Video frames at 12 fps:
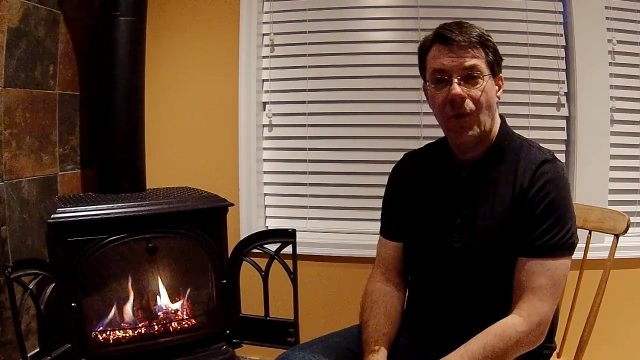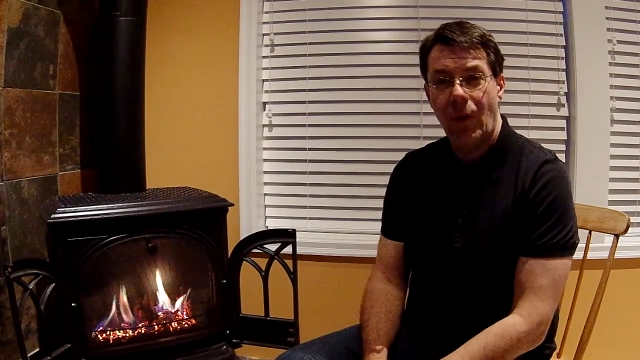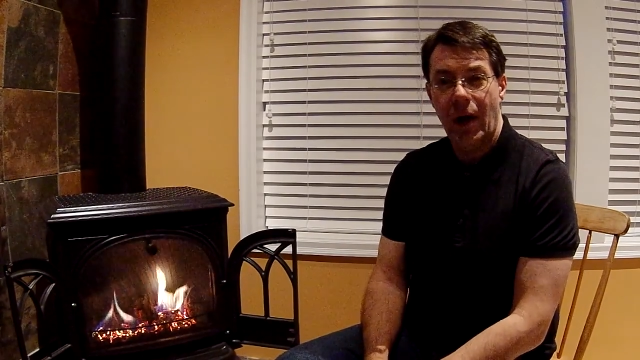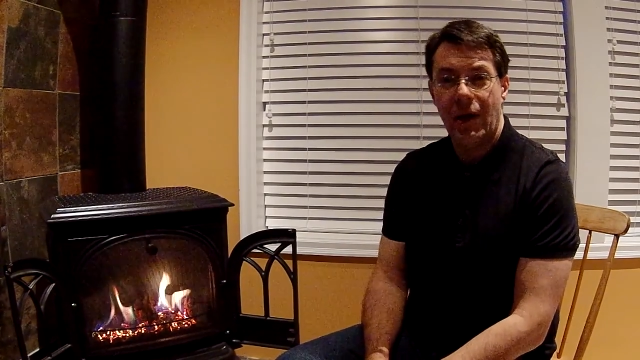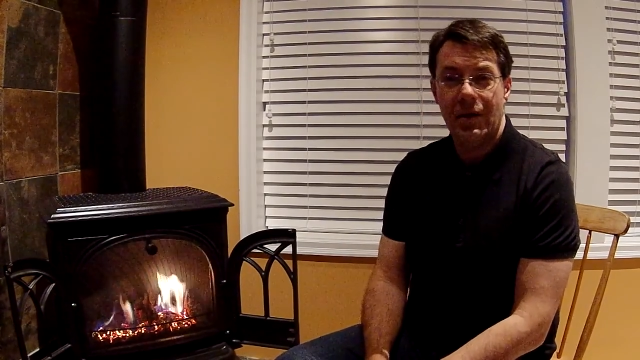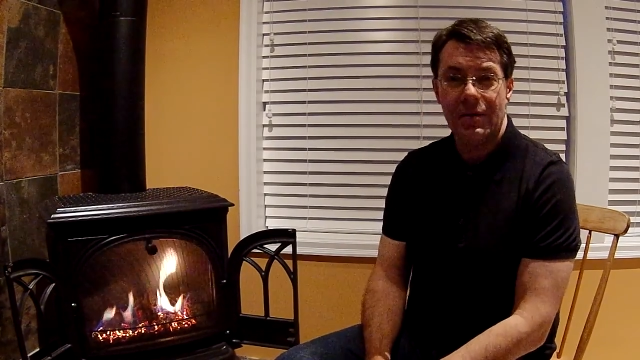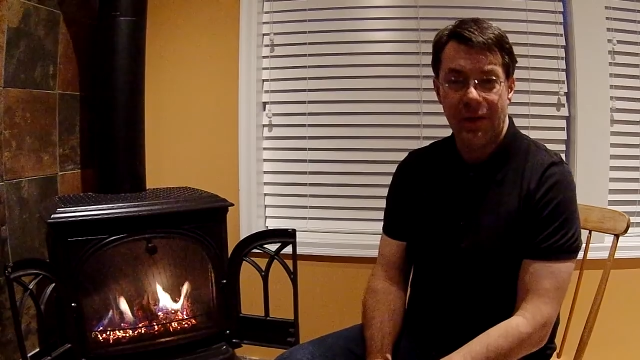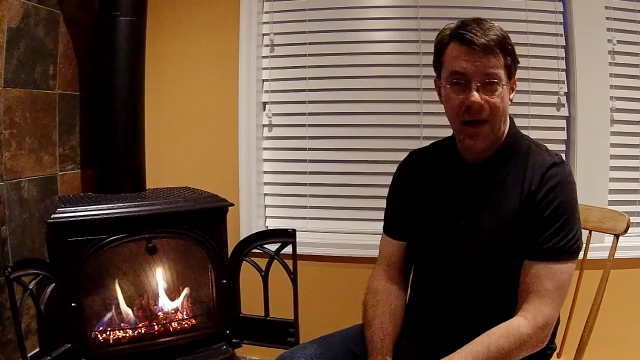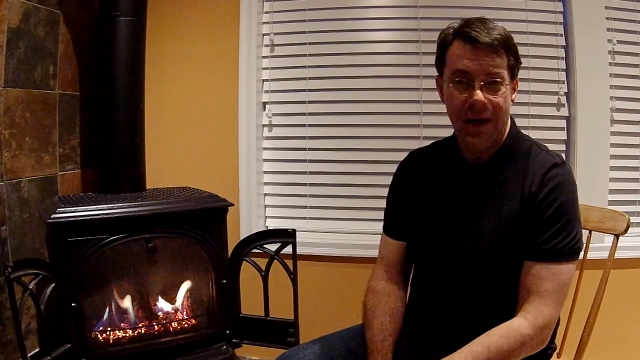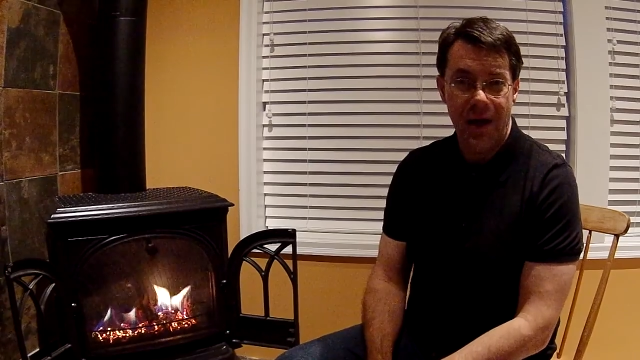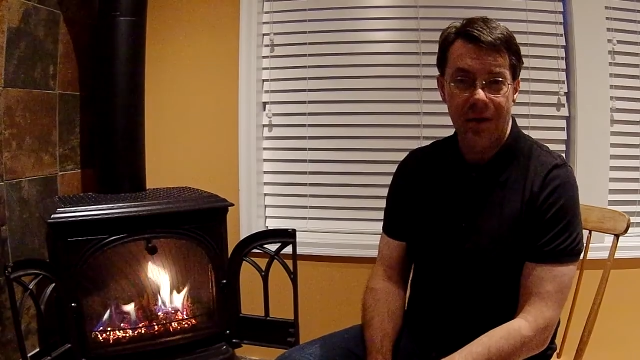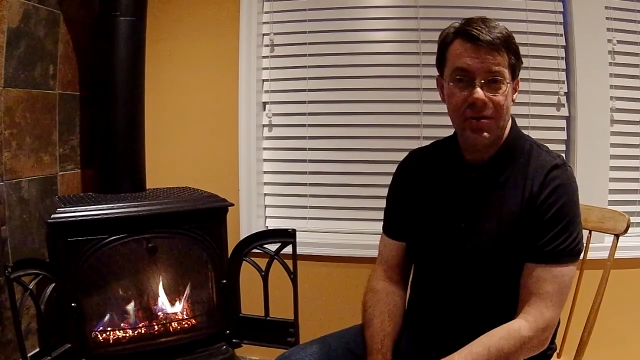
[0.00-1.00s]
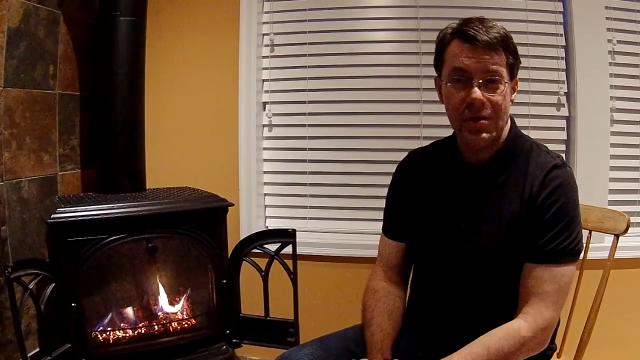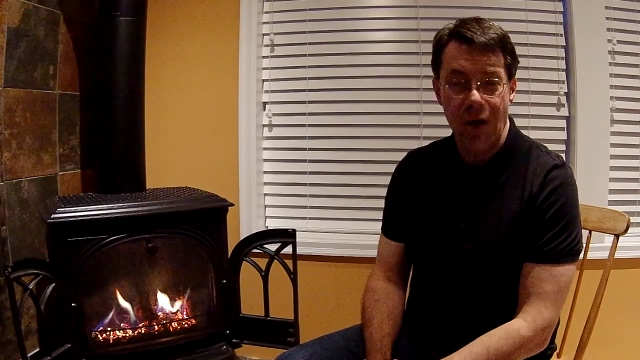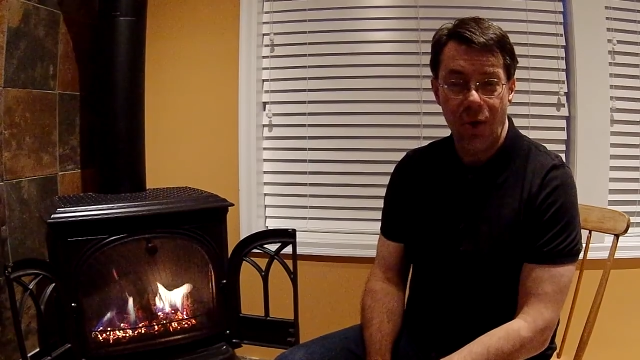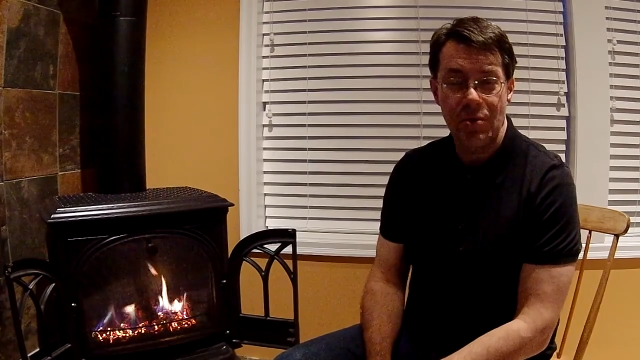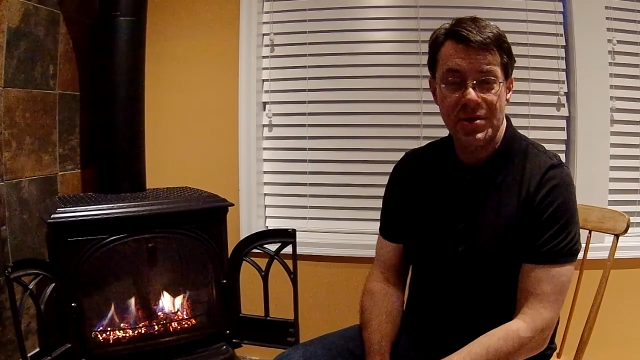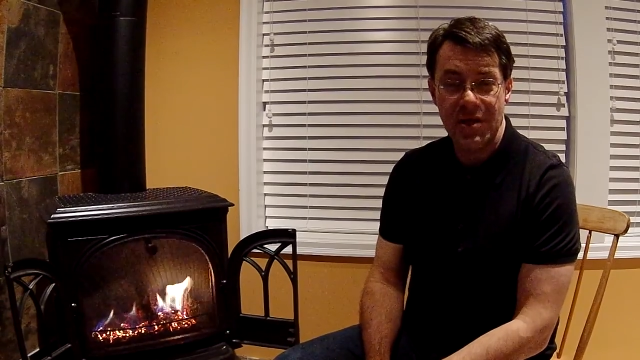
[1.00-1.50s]
Well, again,
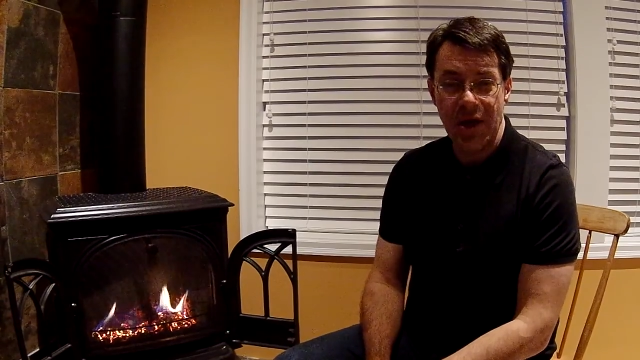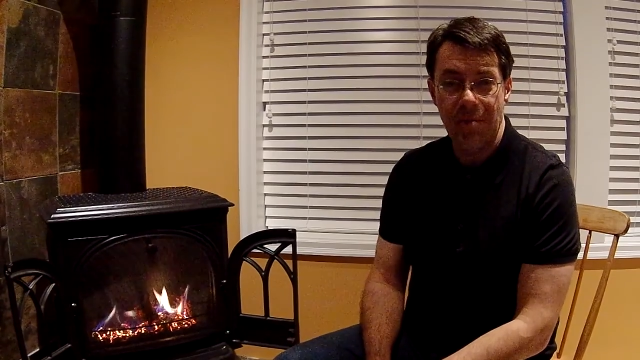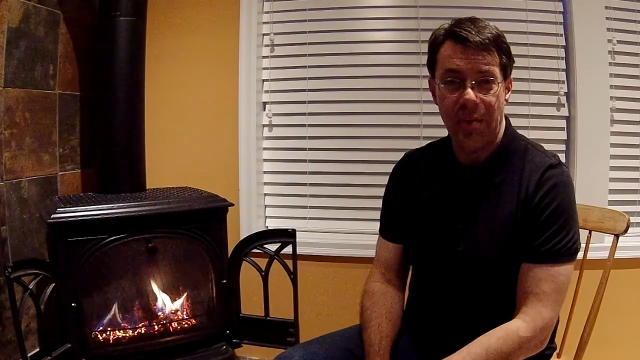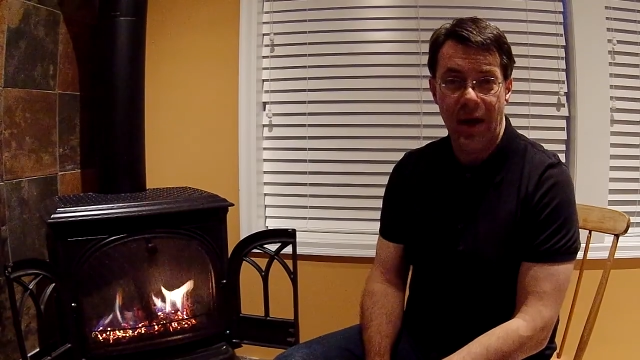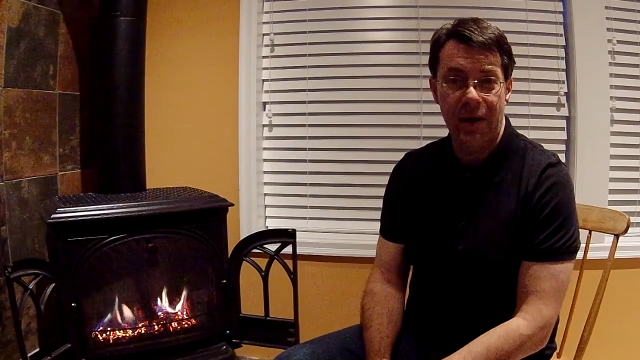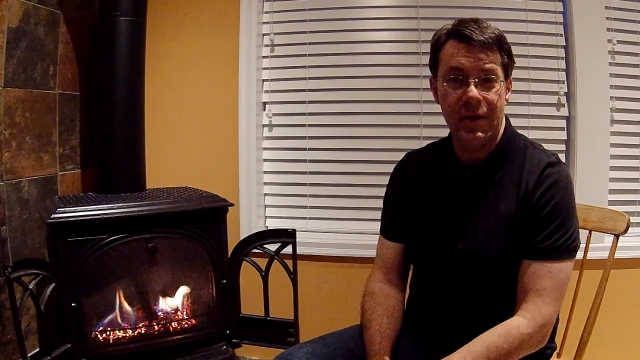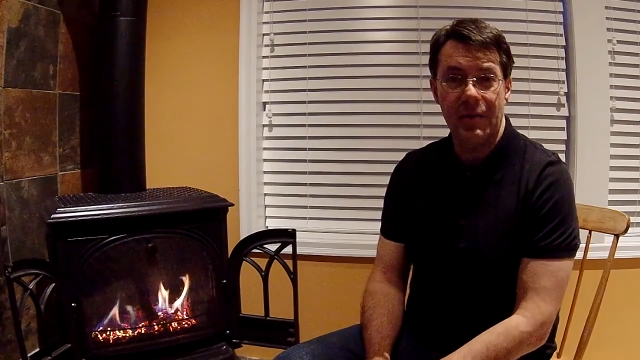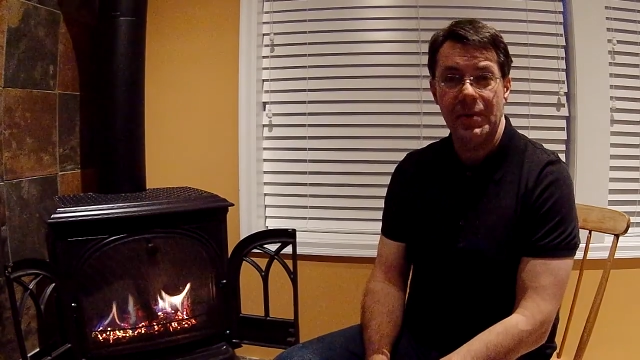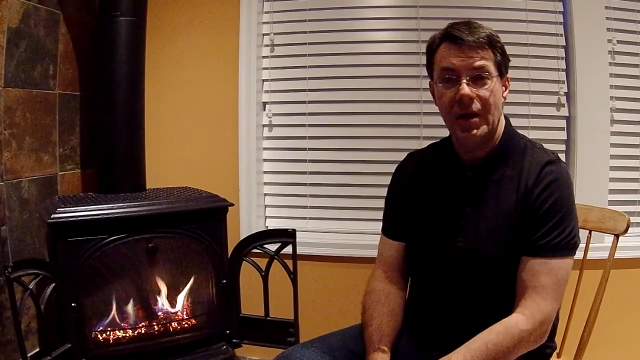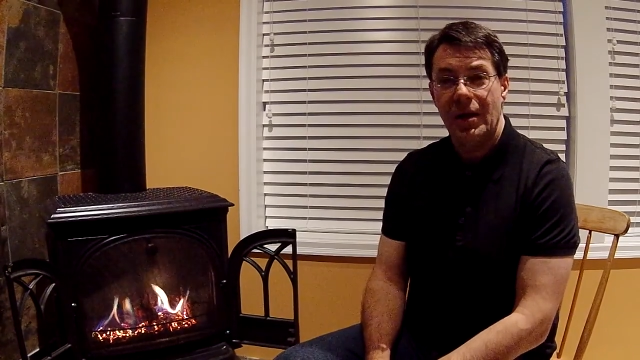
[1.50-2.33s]
don't skimp on them.